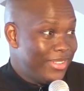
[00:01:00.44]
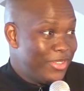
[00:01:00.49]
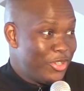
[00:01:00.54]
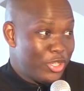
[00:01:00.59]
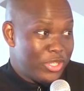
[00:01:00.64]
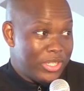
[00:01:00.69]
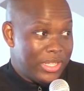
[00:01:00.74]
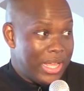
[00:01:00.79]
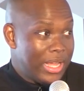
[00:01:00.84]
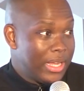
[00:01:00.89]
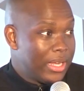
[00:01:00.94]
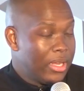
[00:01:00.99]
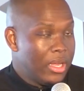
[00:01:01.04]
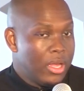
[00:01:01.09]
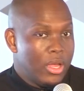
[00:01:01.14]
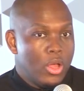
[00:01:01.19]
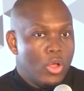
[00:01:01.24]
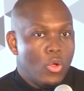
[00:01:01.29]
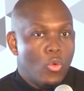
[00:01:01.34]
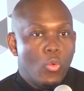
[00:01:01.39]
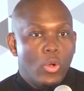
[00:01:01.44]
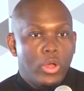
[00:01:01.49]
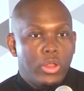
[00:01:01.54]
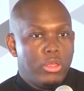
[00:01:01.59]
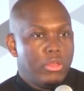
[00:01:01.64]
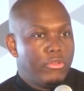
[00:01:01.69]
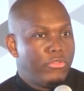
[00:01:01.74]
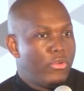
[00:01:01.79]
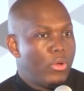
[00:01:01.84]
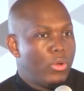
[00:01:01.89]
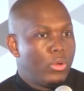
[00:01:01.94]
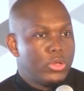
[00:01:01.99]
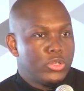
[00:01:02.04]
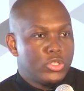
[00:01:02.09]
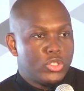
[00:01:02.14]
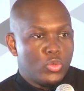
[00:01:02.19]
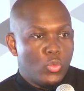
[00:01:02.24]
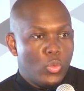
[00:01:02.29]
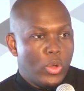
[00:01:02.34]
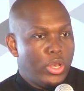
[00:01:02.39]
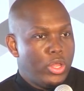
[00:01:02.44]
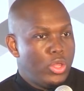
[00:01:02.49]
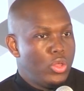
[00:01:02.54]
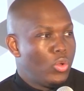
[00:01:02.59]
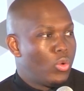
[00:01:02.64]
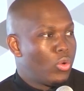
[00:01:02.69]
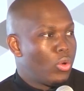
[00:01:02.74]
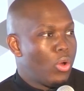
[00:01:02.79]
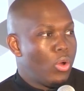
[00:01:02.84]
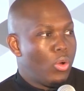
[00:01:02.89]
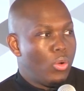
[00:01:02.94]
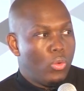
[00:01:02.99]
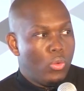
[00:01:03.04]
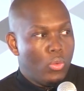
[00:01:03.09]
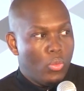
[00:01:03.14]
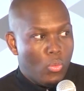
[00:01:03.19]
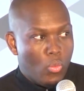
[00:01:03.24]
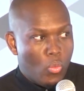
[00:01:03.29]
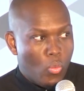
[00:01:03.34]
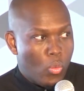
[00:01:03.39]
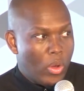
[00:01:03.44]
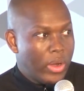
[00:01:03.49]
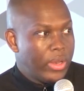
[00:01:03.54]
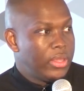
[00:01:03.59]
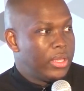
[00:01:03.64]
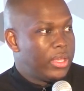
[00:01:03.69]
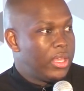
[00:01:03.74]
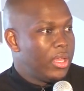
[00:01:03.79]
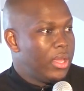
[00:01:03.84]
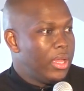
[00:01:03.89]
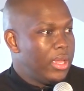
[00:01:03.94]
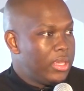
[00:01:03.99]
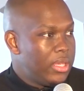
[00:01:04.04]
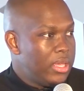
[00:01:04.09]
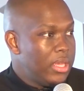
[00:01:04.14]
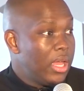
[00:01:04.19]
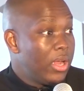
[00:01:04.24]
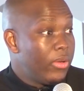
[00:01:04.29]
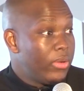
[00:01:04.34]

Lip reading: Just like, where do you focus? Where do you grow? What are the key